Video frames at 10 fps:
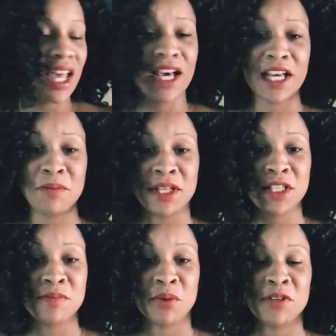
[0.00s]
I got to make
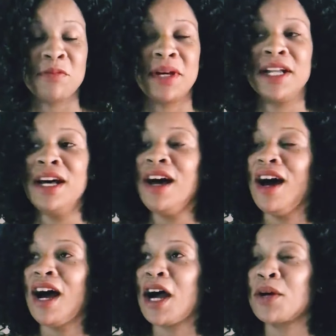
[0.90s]
this brief, but
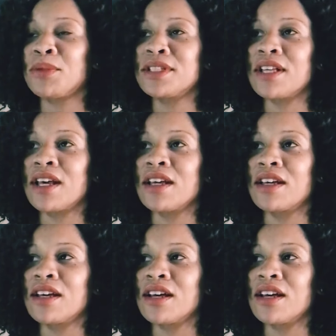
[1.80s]
I was like,